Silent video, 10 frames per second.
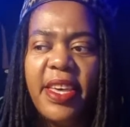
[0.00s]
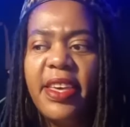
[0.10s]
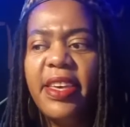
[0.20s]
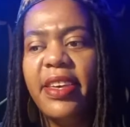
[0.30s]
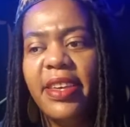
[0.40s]

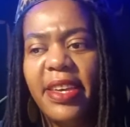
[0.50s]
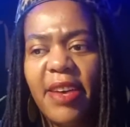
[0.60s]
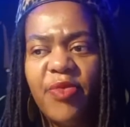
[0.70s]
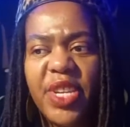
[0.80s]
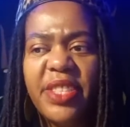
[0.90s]

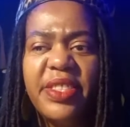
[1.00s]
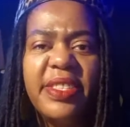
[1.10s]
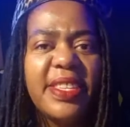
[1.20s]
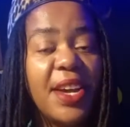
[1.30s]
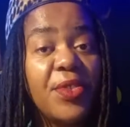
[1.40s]
I've done
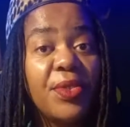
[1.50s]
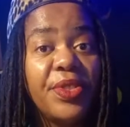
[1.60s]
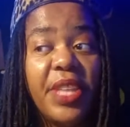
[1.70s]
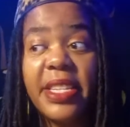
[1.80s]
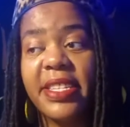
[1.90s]

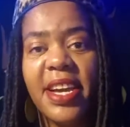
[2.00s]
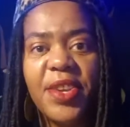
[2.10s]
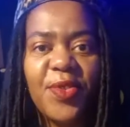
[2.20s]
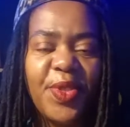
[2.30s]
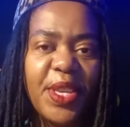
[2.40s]
that kind
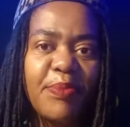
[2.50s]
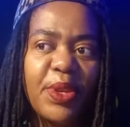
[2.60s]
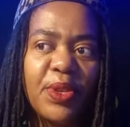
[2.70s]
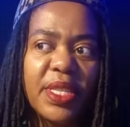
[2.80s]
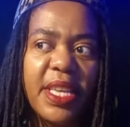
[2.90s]
of thing
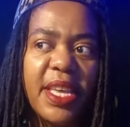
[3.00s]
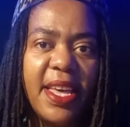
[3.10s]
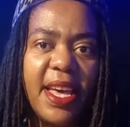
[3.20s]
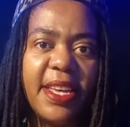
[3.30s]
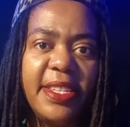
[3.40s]
because
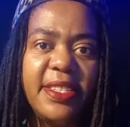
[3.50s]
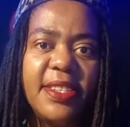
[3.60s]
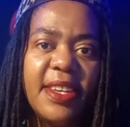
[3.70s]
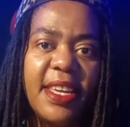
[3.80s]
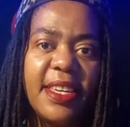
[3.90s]
I
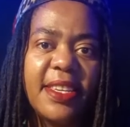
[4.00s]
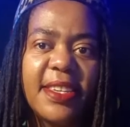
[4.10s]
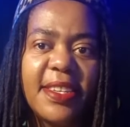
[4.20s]
didn't like,